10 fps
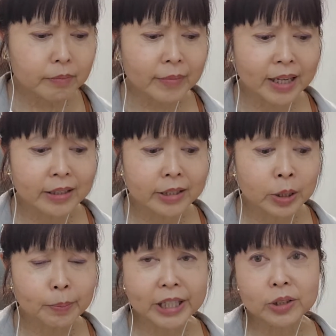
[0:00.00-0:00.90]
And
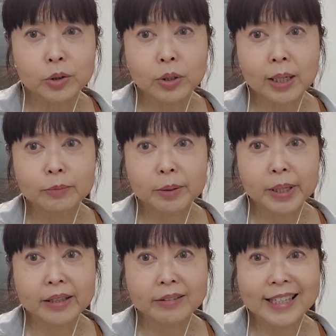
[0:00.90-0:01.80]
so patients will come to
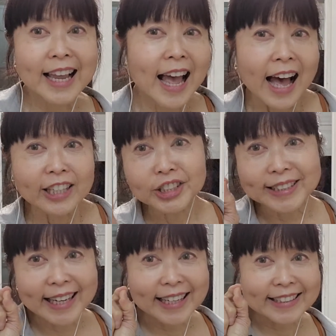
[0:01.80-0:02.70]
me and they'll say, I
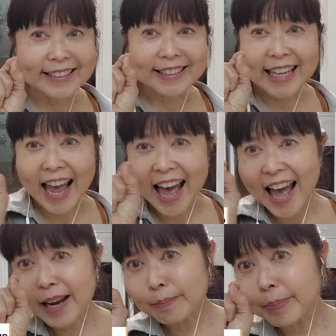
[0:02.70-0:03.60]
just take a
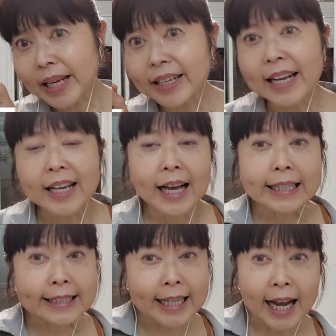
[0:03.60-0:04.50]
tad bit, a
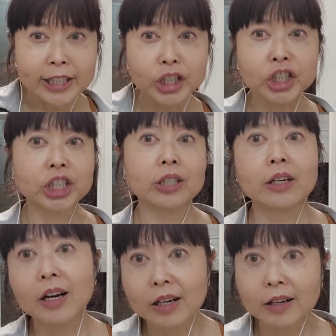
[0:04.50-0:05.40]
touch
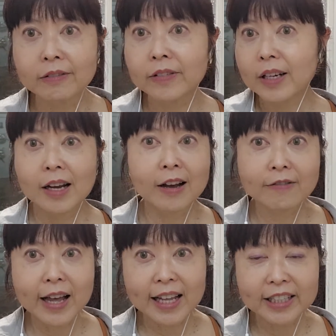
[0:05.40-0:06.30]
of a
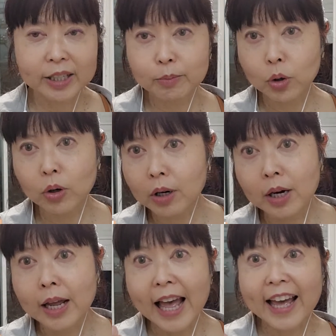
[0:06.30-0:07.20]
Valium or
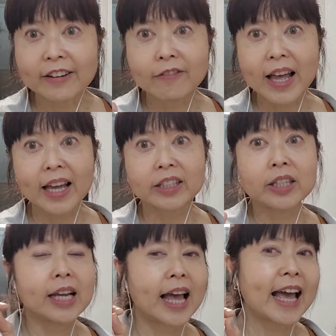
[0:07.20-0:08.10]
Ativan,
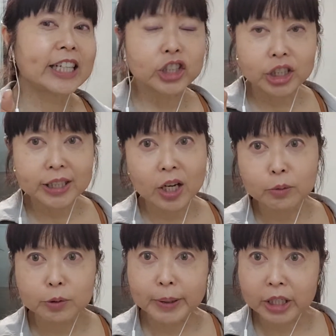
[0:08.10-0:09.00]
and it just
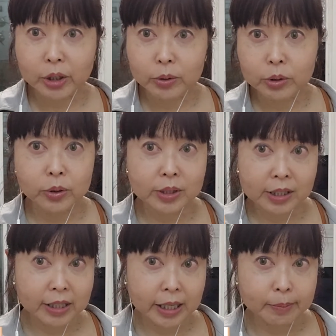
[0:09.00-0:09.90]
helps me go to
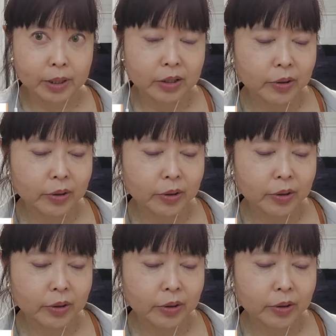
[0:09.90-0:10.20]
sleep.